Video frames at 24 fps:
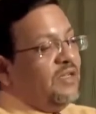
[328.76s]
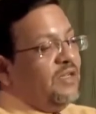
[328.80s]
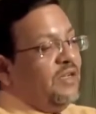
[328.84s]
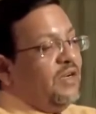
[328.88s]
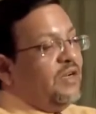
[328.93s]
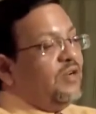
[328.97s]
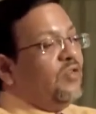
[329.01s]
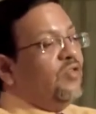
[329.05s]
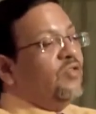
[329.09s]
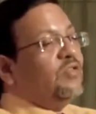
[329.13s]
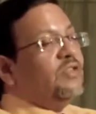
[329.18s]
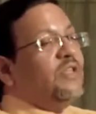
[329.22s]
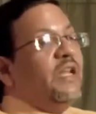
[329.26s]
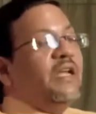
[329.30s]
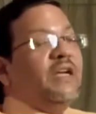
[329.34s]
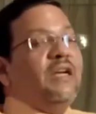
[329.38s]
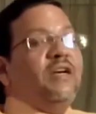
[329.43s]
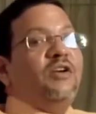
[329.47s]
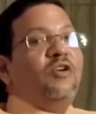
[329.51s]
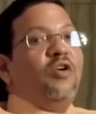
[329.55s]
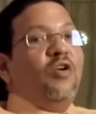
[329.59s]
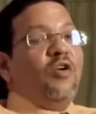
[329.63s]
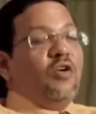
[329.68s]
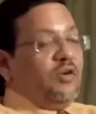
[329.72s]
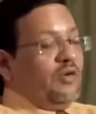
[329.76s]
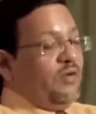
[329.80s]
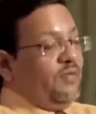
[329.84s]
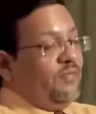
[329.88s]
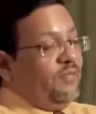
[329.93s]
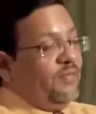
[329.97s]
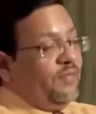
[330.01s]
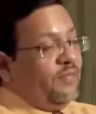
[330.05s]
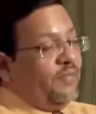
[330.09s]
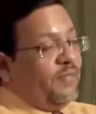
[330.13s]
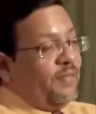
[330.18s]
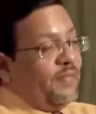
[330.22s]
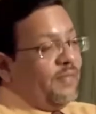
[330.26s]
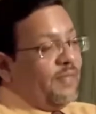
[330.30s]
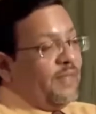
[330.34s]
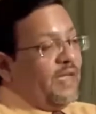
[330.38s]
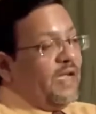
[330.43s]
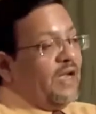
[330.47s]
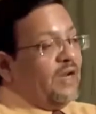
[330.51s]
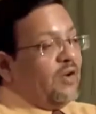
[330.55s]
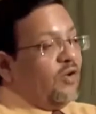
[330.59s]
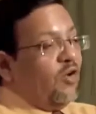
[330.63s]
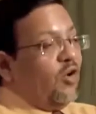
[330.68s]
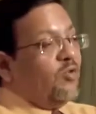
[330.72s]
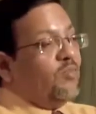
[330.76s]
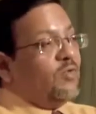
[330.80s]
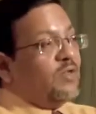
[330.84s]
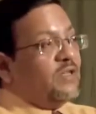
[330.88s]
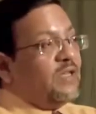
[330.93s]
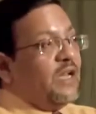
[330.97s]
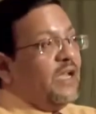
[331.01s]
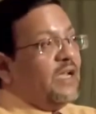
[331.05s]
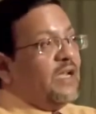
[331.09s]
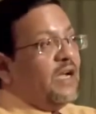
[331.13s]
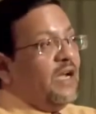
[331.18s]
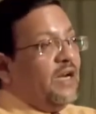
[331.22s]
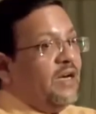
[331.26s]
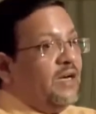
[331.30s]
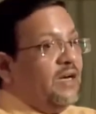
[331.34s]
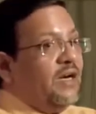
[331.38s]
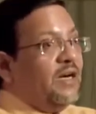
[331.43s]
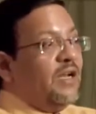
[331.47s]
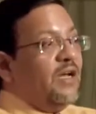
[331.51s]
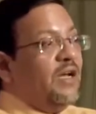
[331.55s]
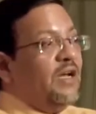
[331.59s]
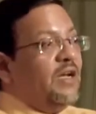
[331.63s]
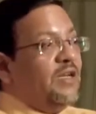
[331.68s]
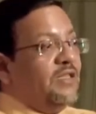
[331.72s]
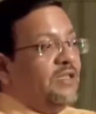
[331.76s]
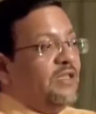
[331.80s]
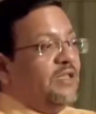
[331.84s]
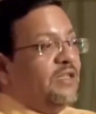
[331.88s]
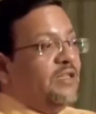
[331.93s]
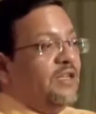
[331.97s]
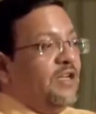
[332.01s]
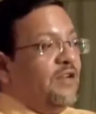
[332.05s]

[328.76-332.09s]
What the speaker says: it looks like a dot, and almost like 100 Earth